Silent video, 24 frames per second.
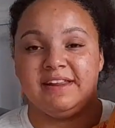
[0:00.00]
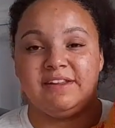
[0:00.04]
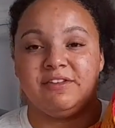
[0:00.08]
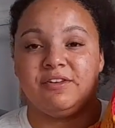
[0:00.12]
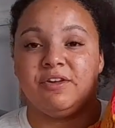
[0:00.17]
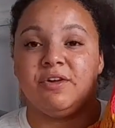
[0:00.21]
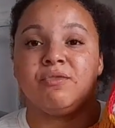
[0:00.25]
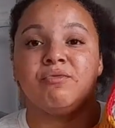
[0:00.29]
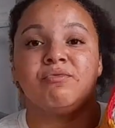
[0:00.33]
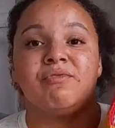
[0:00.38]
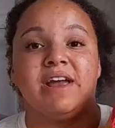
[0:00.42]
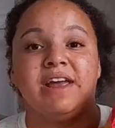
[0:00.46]
So
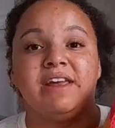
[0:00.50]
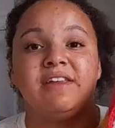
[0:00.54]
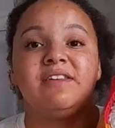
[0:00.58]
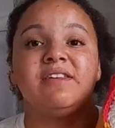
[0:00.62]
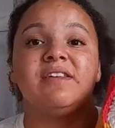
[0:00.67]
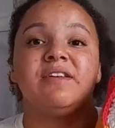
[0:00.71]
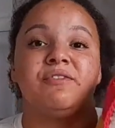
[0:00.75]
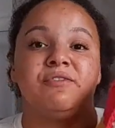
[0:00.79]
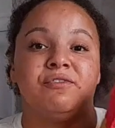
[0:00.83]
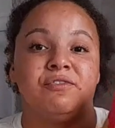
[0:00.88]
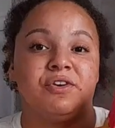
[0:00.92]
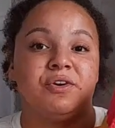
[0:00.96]
you race
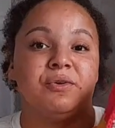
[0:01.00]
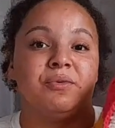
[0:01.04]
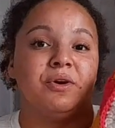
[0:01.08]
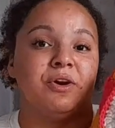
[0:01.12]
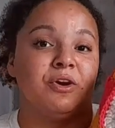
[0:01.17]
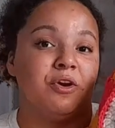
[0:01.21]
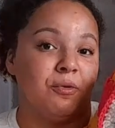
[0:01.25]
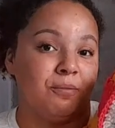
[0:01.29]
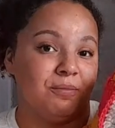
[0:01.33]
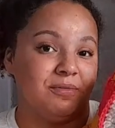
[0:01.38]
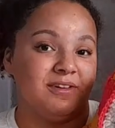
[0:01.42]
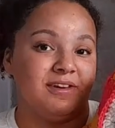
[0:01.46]
through an
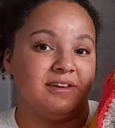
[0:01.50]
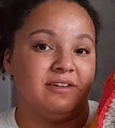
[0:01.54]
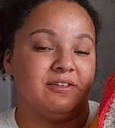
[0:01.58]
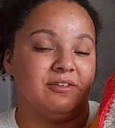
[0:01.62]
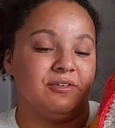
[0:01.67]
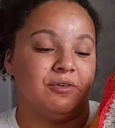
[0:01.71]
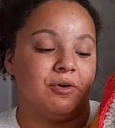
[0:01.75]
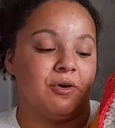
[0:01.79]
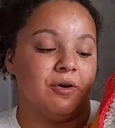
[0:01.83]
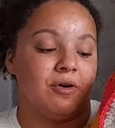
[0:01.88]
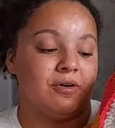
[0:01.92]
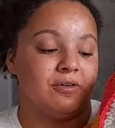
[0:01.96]
obstacle
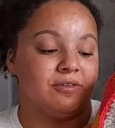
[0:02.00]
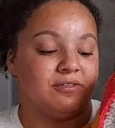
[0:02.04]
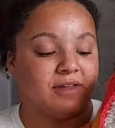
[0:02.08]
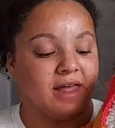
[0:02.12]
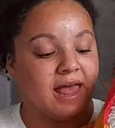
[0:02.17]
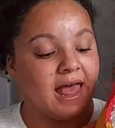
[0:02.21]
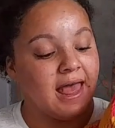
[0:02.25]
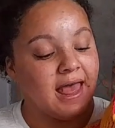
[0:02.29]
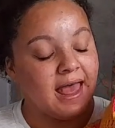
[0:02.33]
course,